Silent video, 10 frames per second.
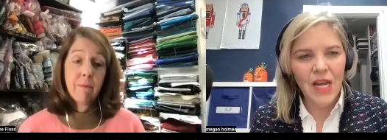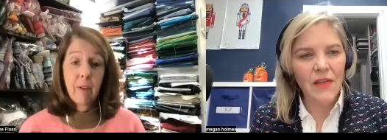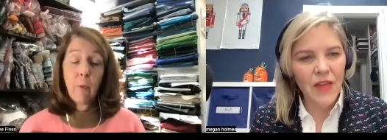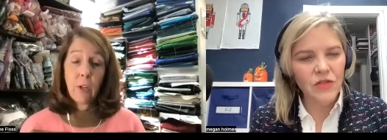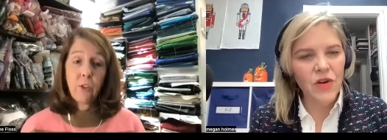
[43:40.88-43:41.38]

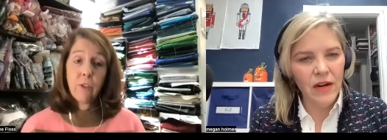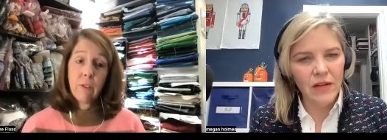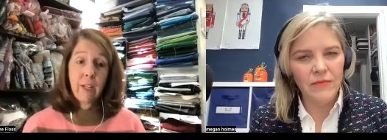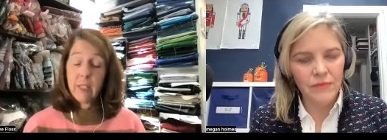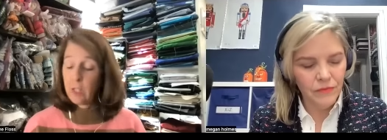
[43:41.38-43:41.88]
Speaker 1: Yeah, that's
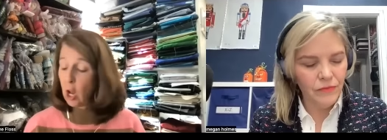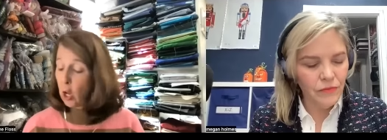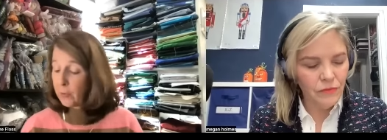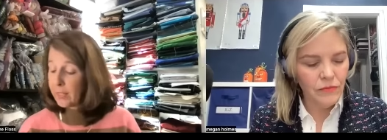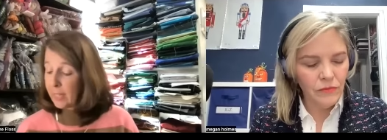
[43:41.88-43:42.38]
right. Isn't
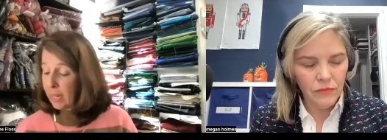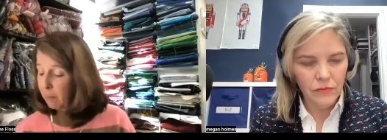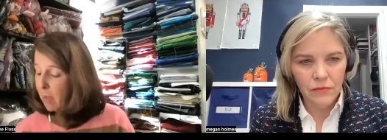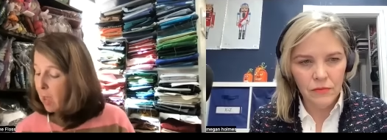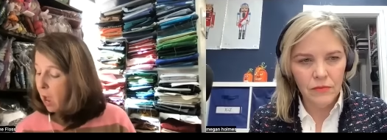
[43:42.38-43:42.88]
all the same.
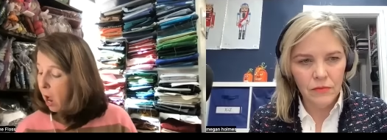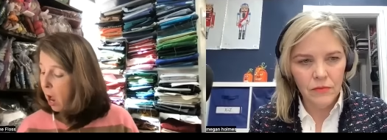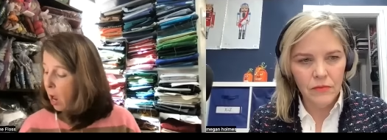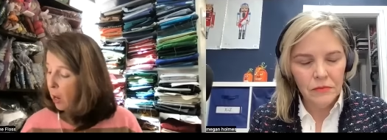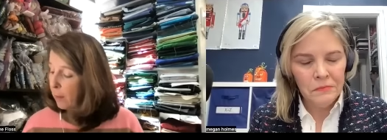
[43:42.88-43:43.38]

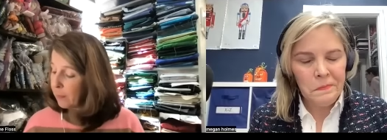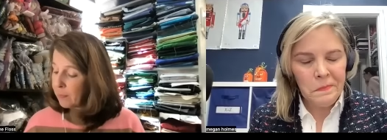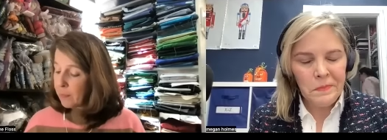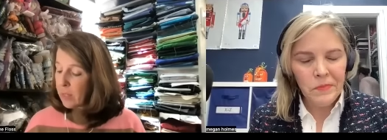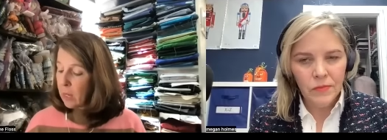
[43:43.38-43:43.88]
Um,
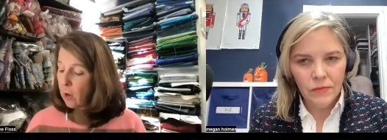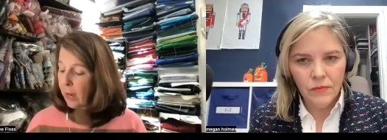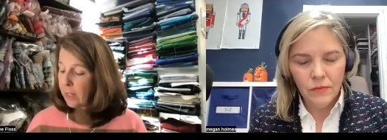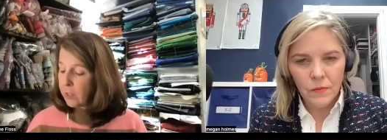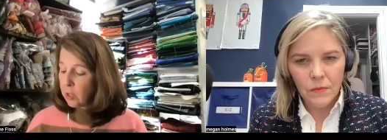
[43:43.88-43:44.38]

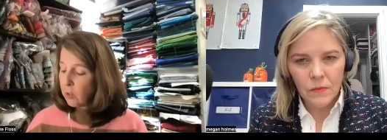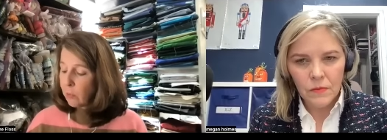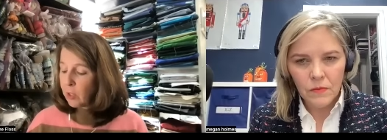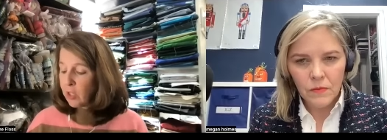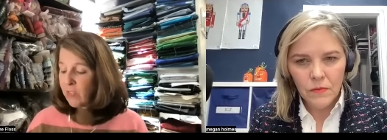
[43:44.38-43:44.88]
okay, so
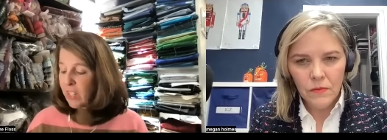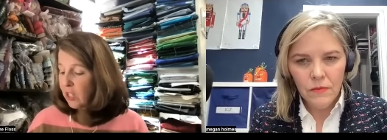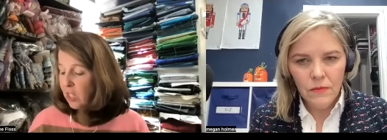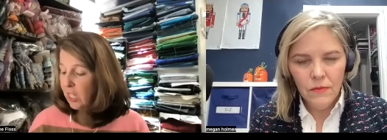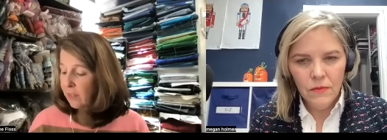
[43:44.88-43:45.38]
we'll just finish
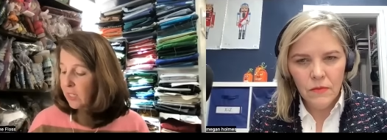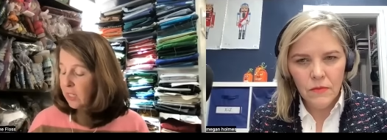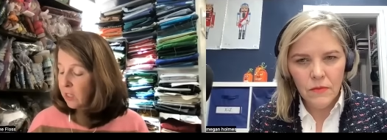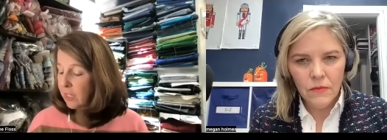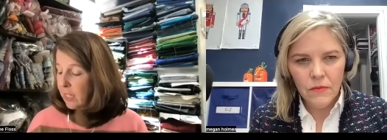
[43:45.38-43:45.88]
the life
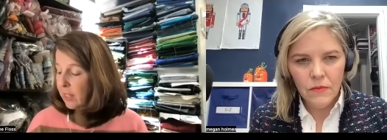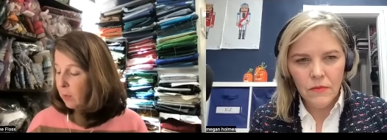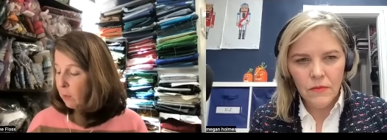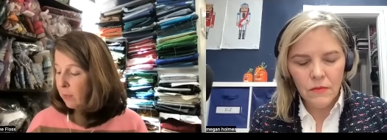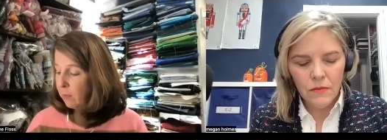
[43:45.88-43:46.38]
cycle because I
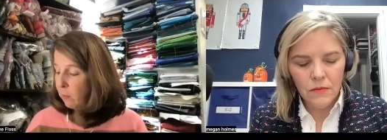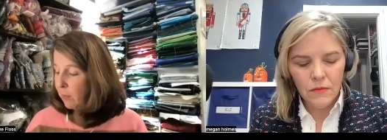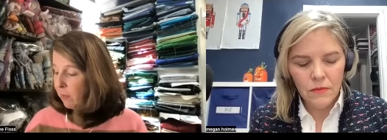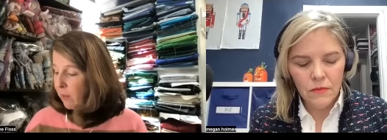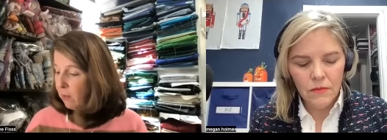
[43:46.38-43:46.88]
think we've
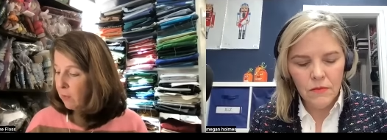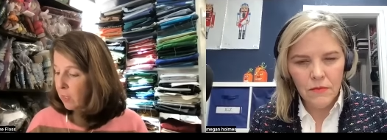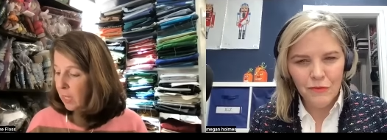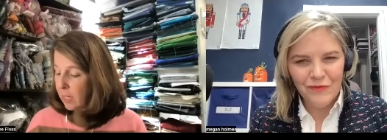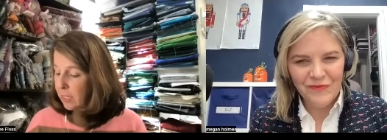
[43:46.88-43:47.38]
we've covered a
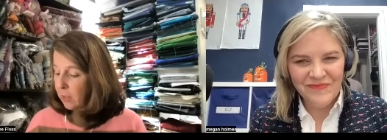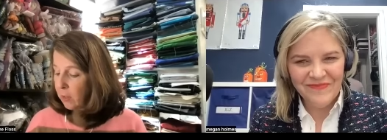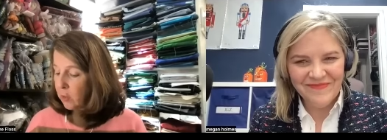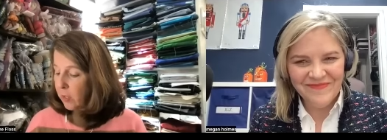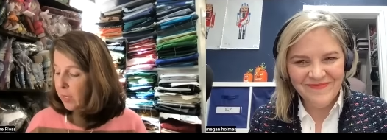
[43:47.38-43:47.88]
lot of
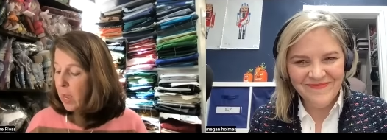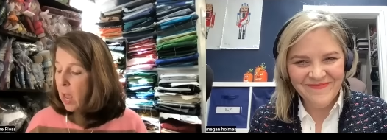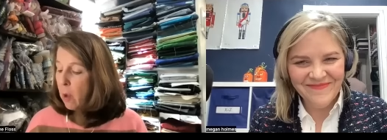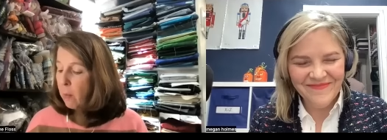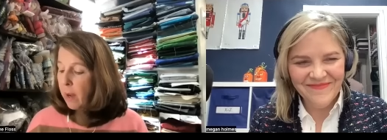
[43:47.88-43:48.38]
territory.
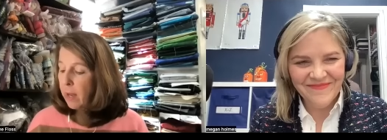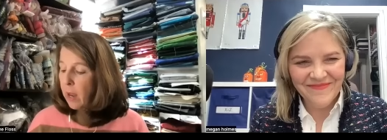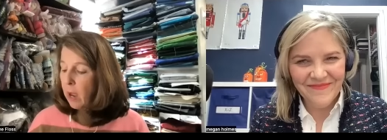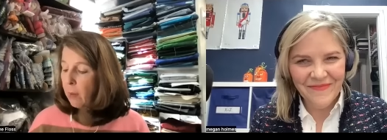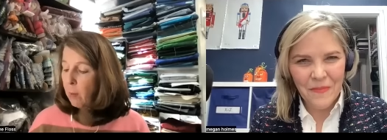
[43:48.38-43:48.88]
But
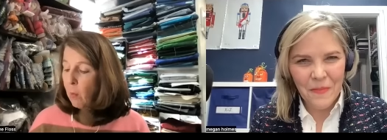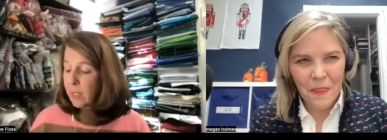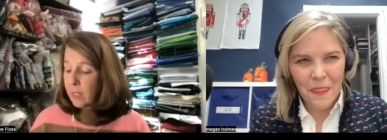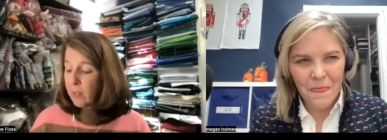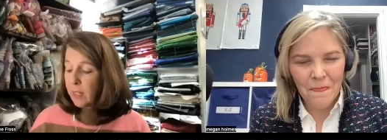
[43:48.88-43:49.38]
um,
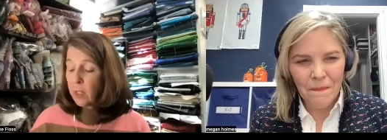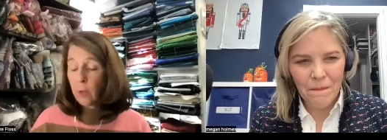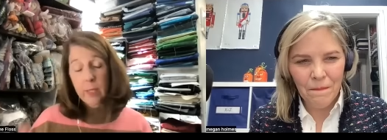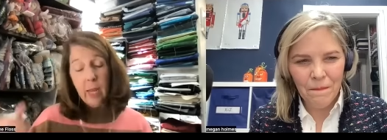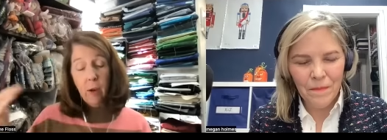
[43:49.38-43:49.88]
once everything
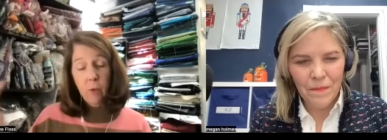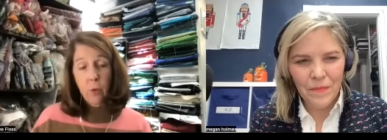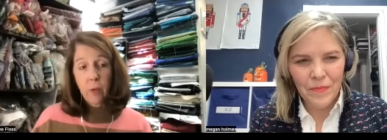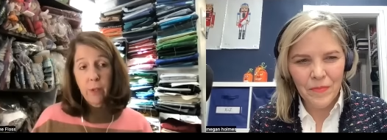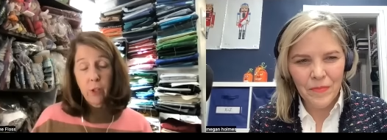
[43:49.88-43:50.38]
goes out to
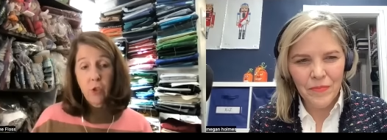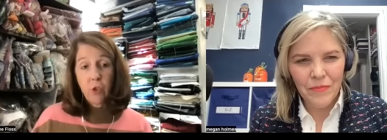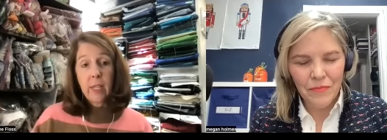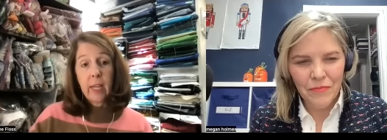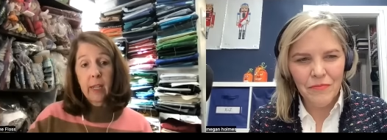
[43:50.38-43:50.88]
our finishers,
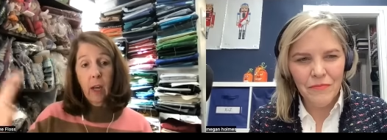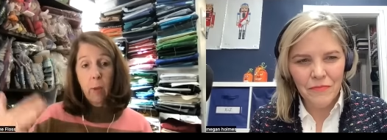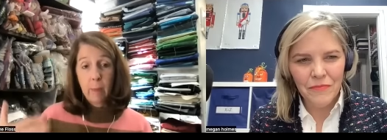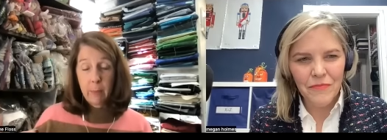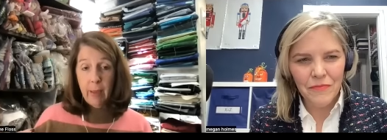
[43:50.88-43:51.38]
it
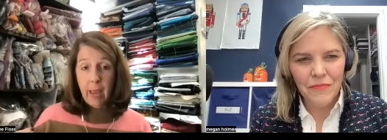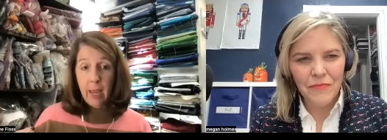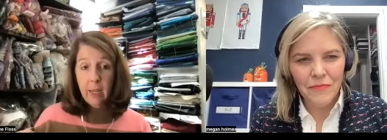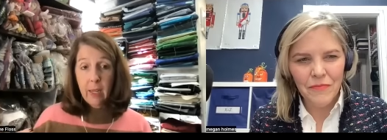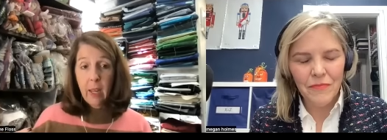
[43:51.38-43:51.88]
comes
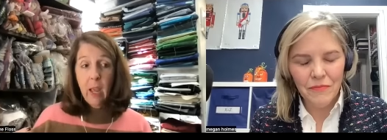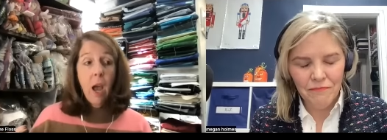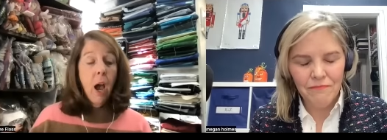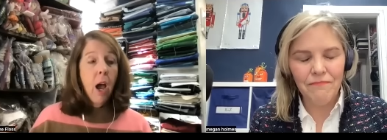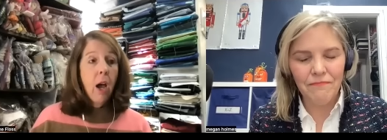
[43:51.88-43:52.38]
back.
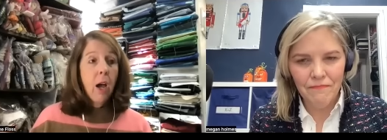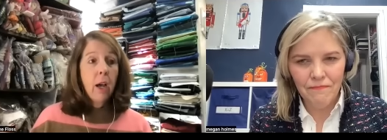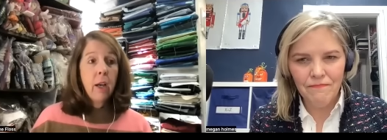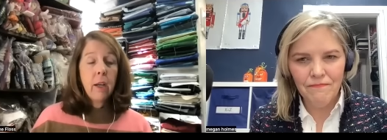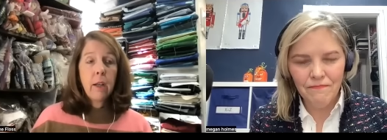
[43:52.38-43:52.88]

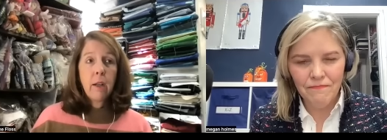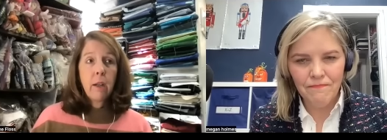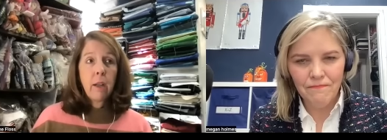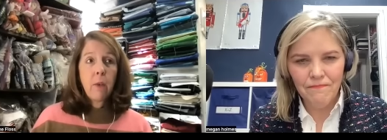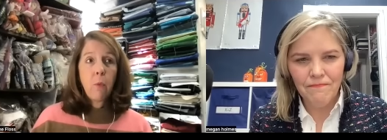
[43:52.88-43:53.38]
Mm-hmm. Uh,
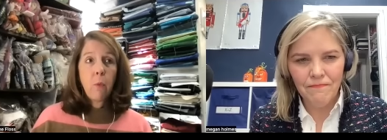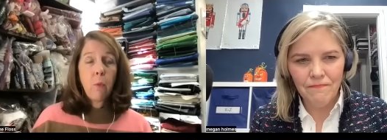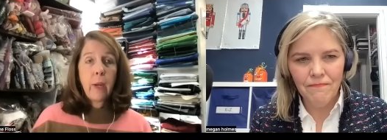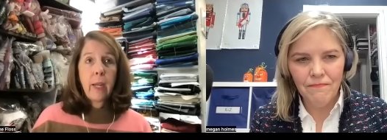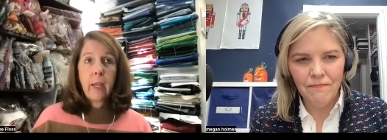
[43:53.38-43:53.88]

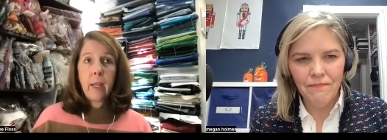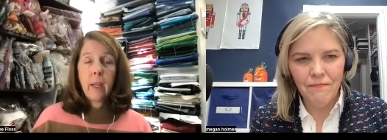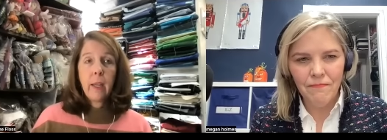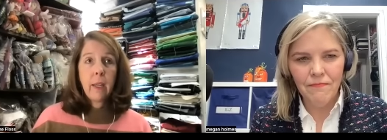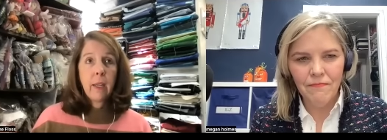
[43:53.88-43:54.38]

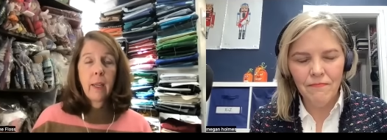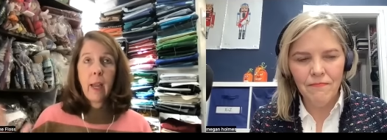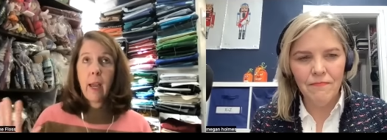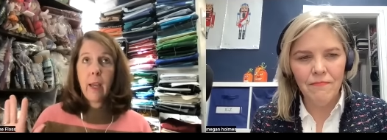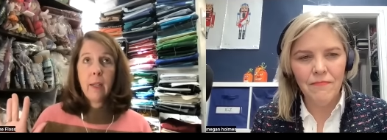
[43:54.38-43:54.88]
we
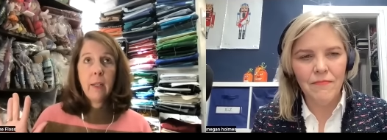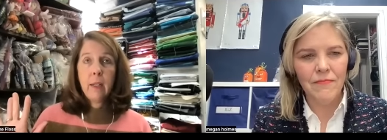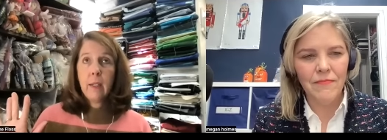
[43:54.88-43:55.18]
God